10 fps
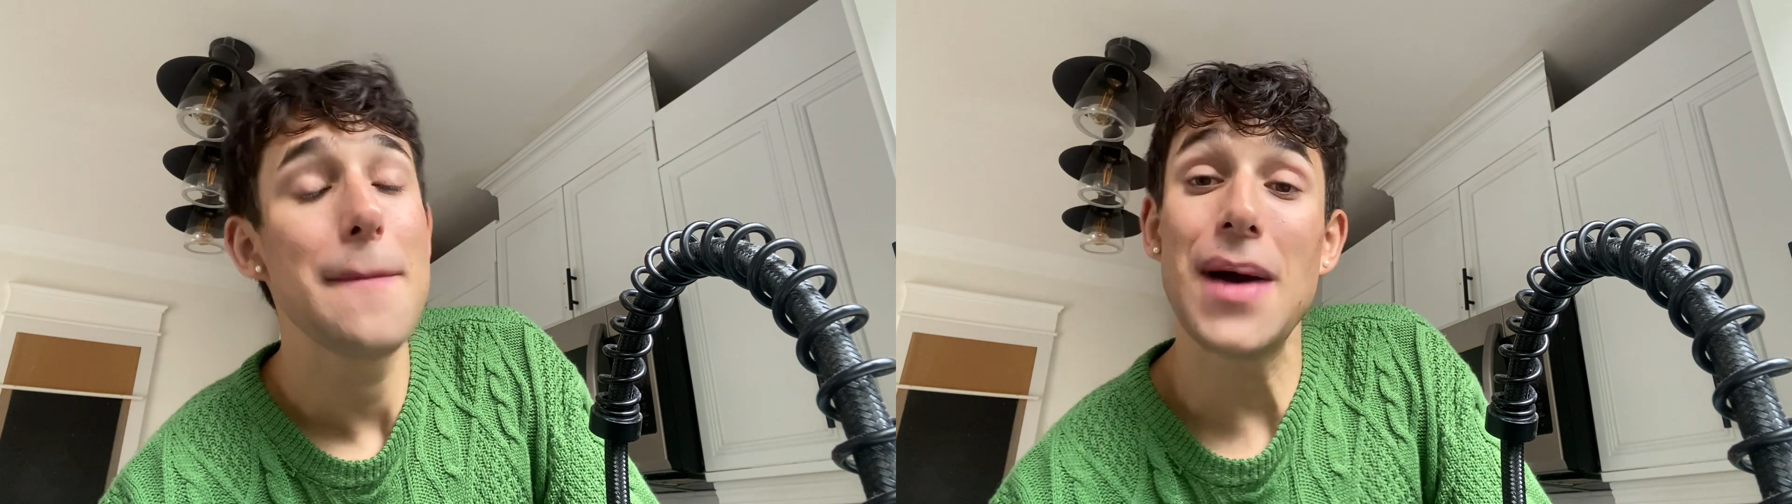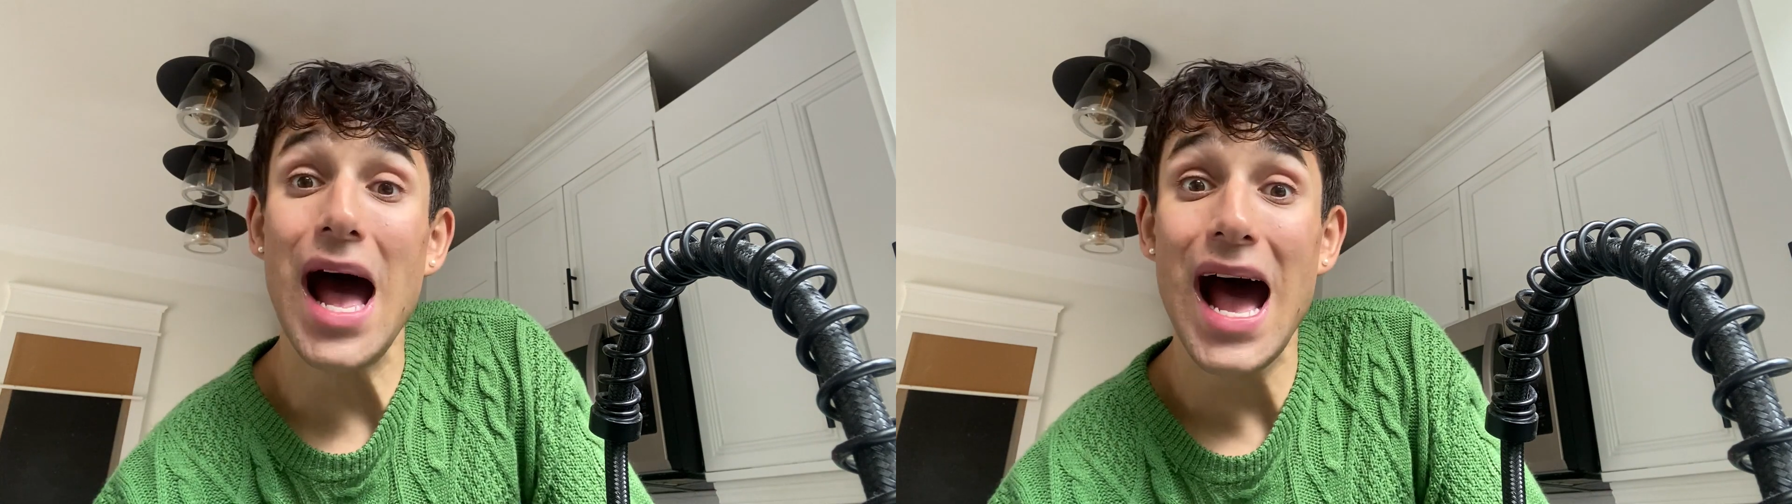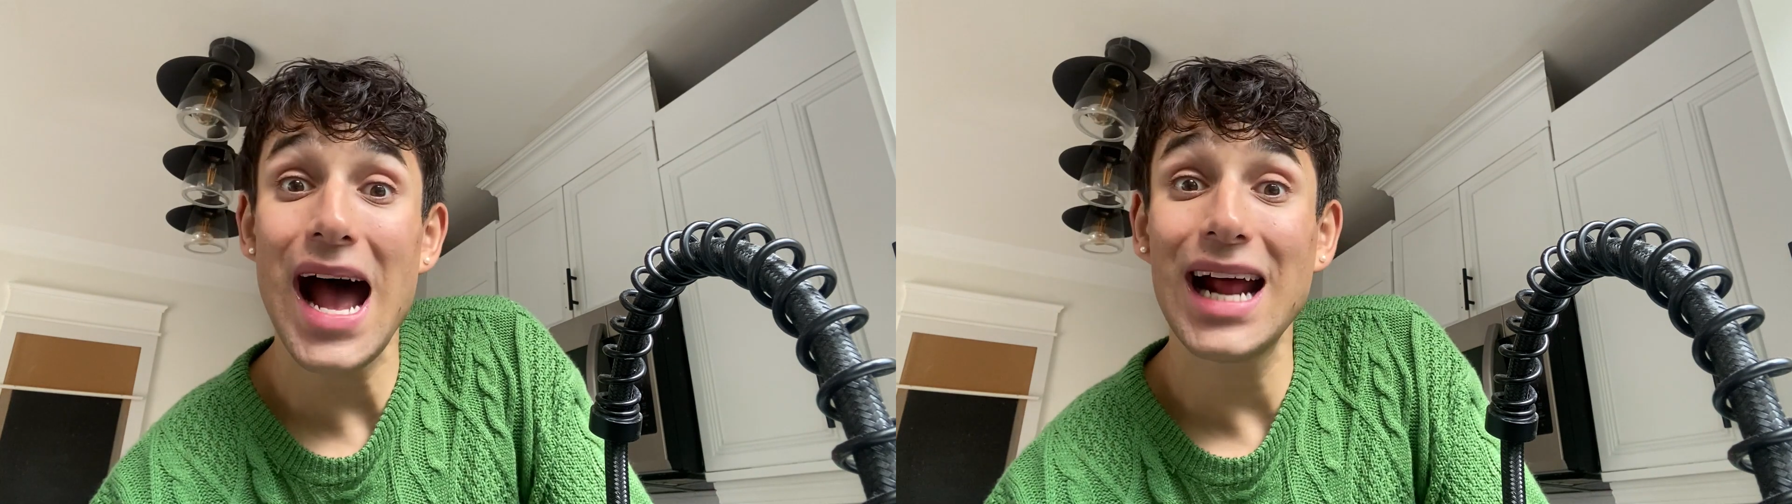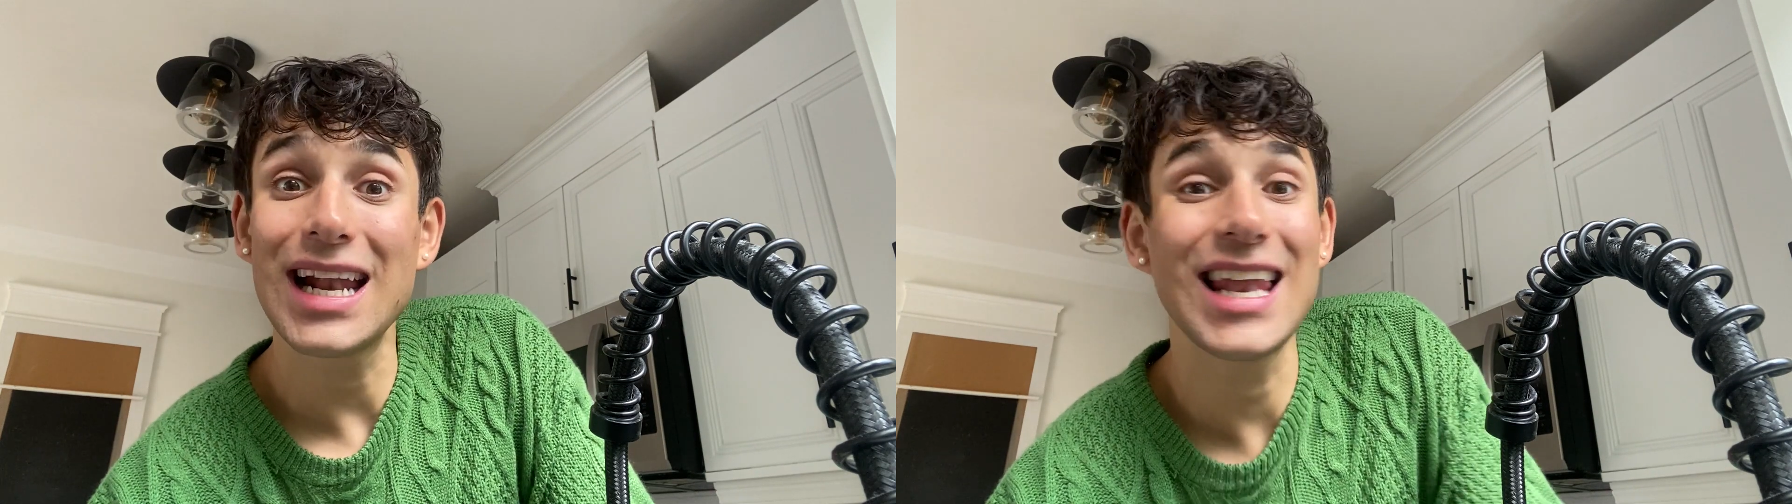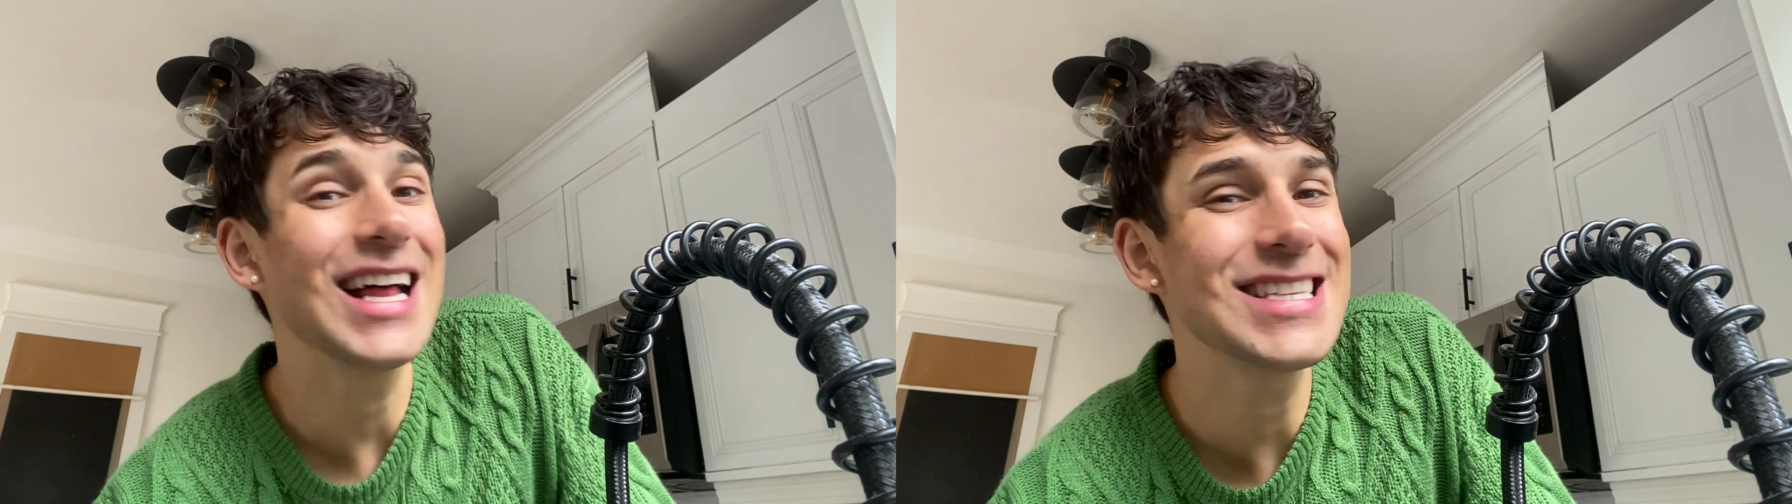But
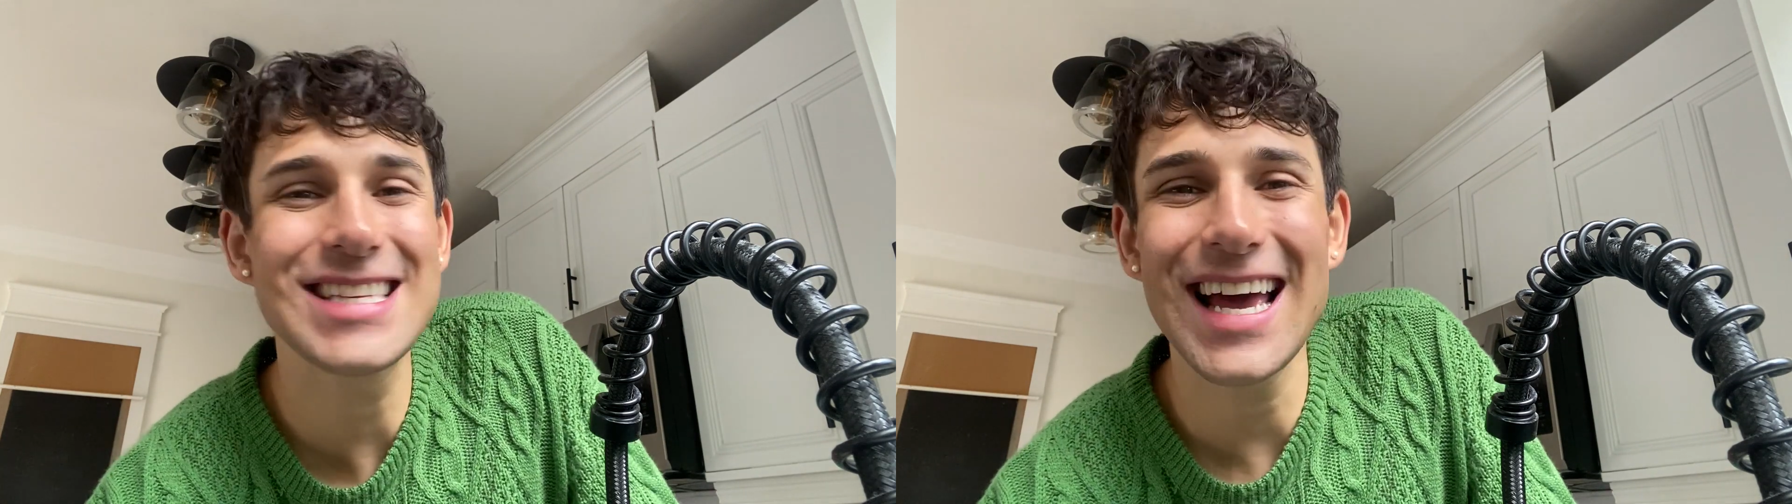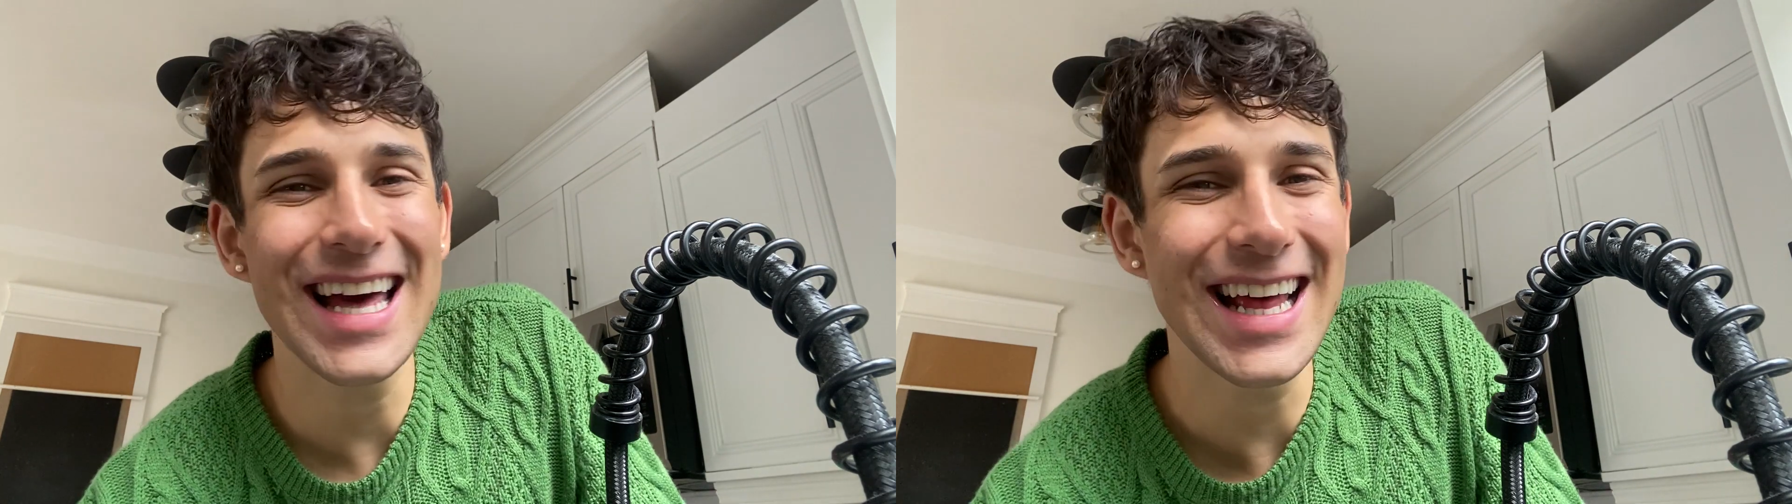let's get